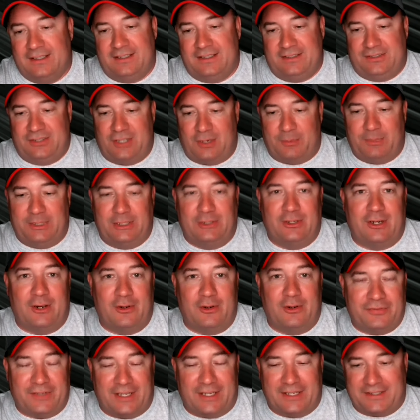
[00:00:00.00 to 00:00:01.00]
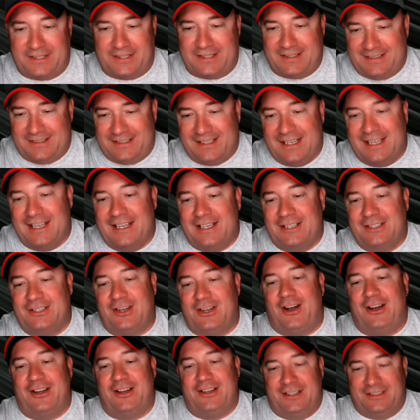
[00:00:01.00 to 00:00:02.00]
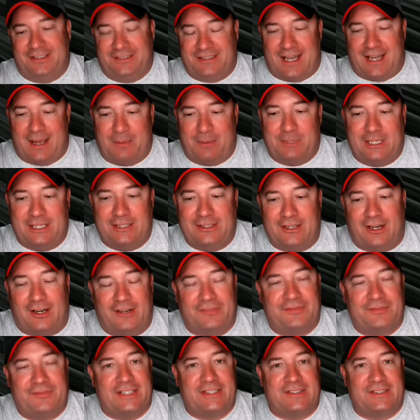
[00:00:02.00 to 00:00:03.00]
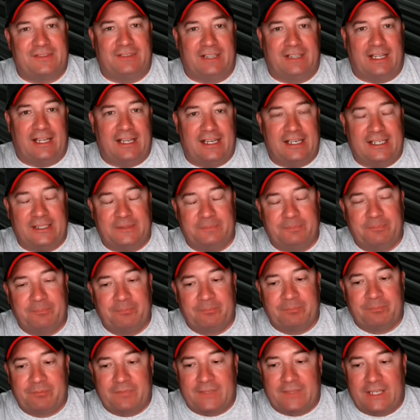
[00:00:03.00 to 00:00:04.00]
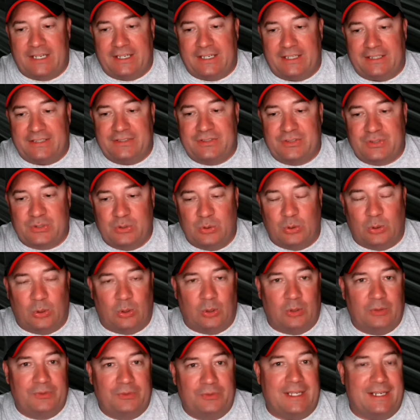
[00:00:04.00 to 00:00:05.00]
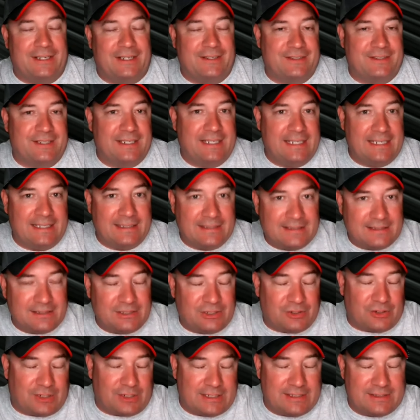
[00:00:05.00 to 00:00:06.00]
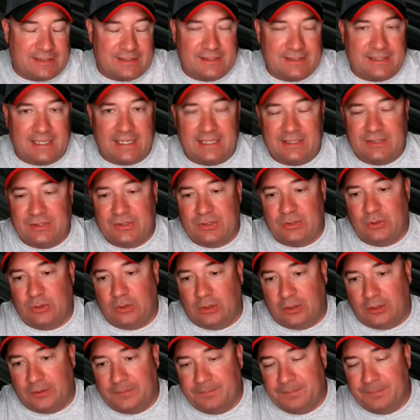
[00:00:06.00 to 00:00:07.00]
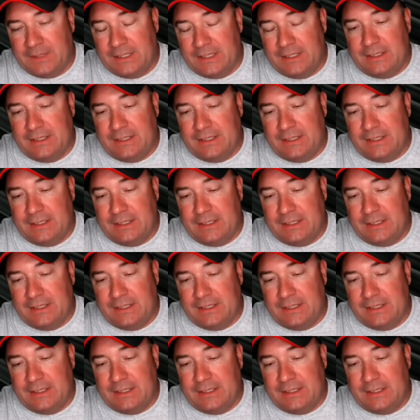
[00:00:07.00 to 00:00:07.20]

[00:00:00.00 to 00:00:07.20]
Show me your offense. A dominant offensive line school that is in your in-state school.